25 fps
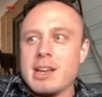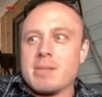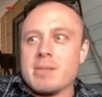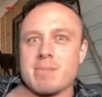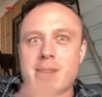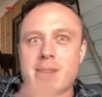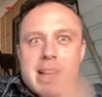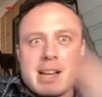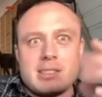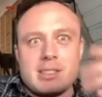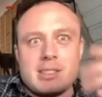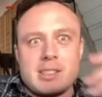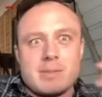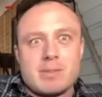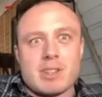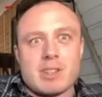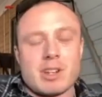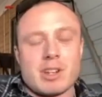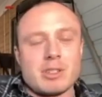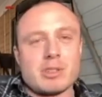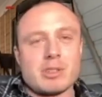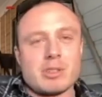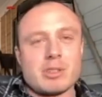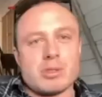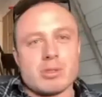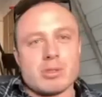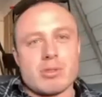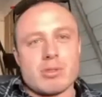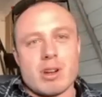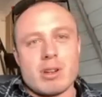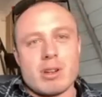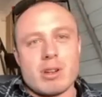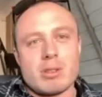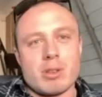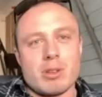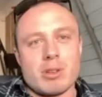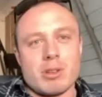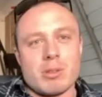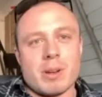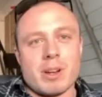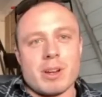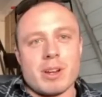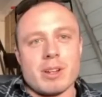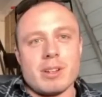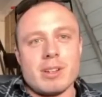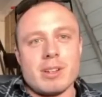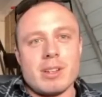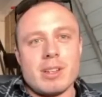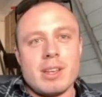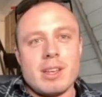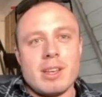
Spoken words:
massive doses of growth hormone,